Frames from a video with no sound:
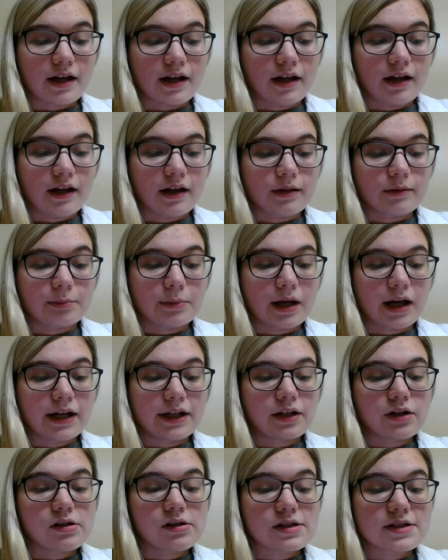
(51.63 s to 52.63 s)

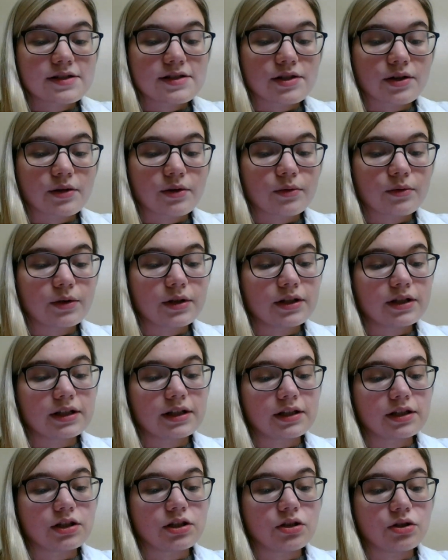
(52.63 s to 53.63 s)
I also
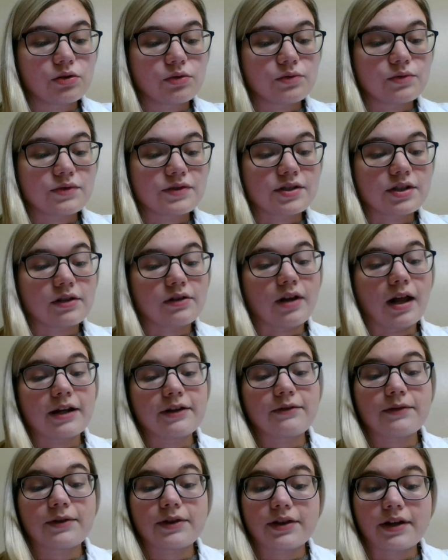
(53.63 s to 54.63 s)
used a lot
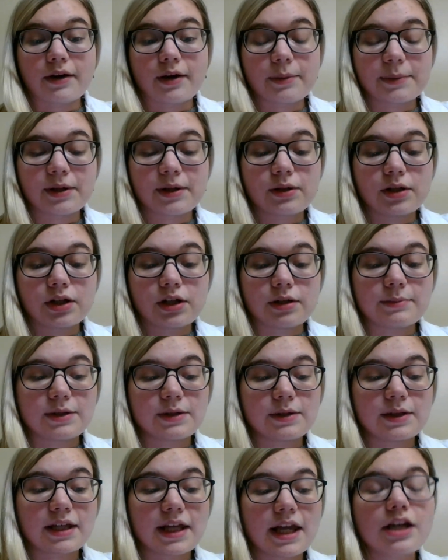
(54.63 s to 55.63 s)
of therapeutic
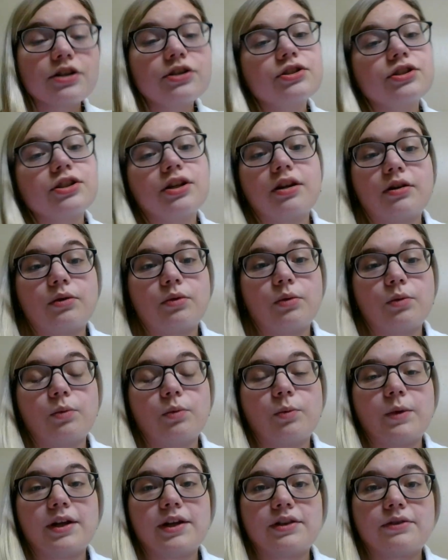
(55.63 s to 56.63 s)
communication
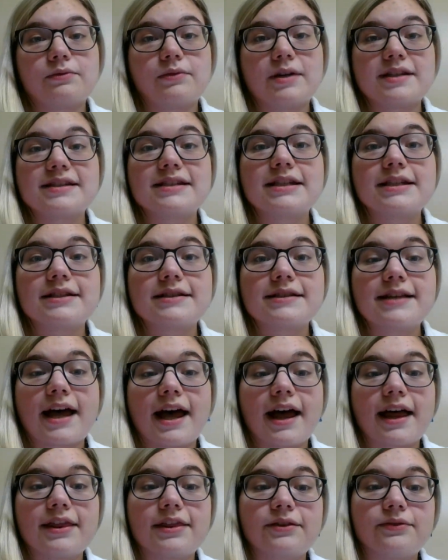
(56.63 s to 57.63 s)
with residents
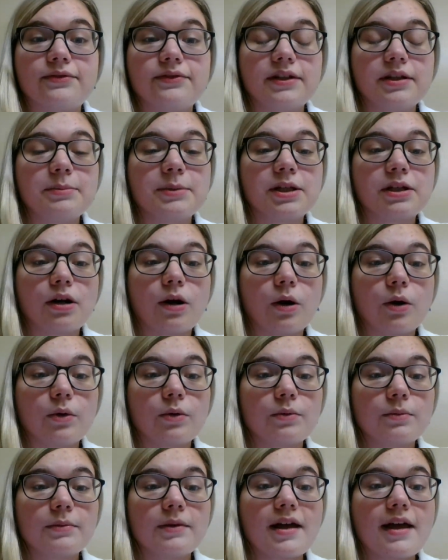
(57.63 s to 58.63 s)
at the Phoebe
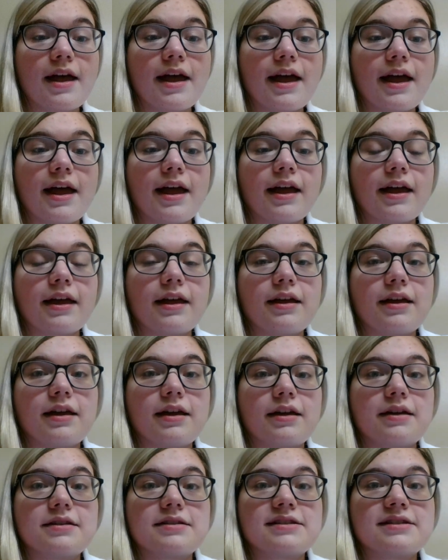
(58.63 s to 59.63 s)
home
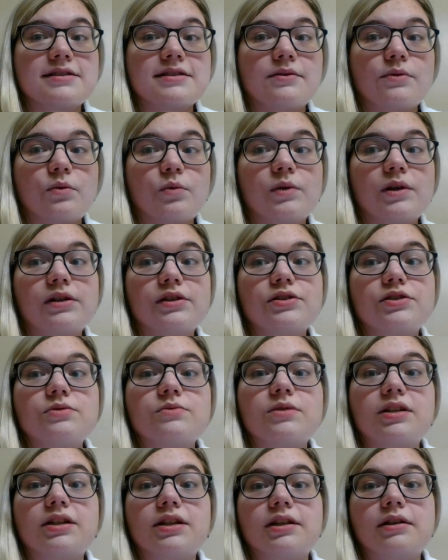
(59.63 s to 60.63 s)
and when
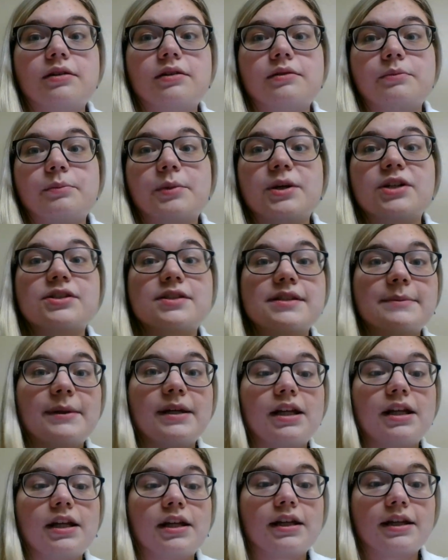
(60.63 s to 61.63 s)

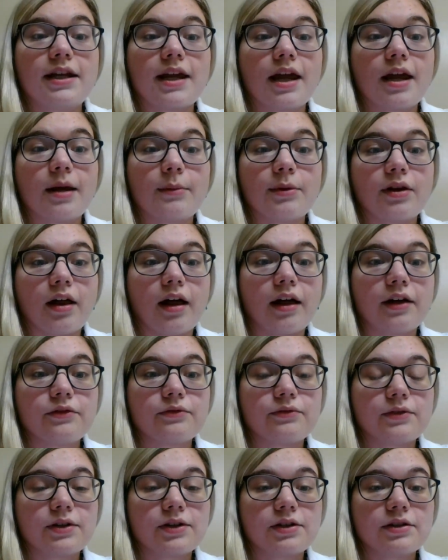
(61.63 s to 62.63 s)
participating in Camelot
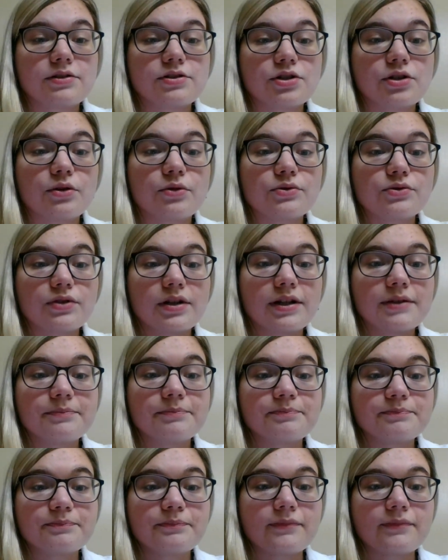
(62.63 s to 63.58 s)
for children.